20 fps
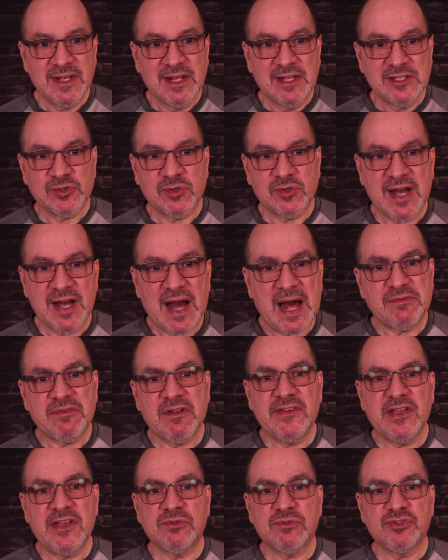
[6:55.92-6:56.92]
So God
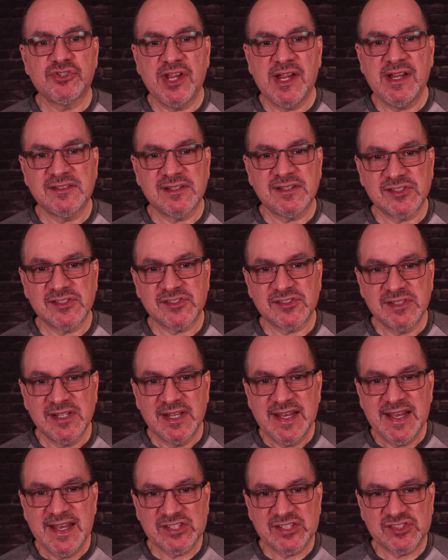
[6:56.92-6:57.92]
revealed Jesus,
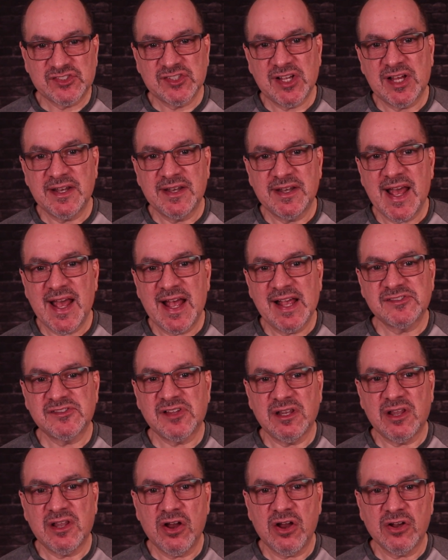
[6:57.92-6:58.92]
his son, as
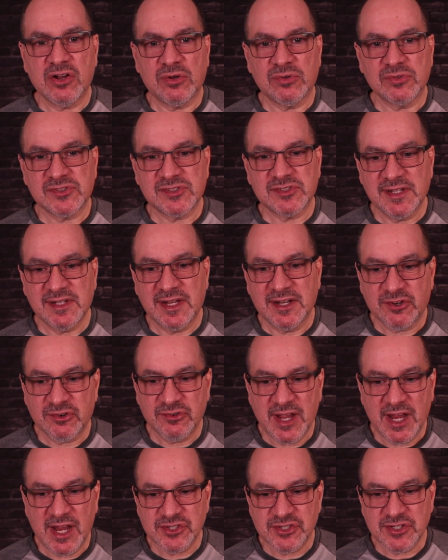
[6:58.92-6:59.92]
the Logos in
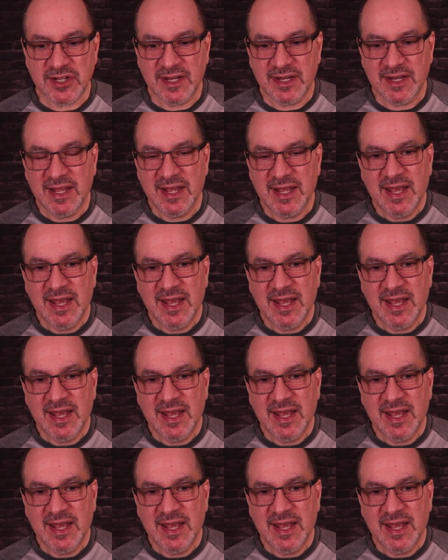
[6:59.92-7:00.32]
creation.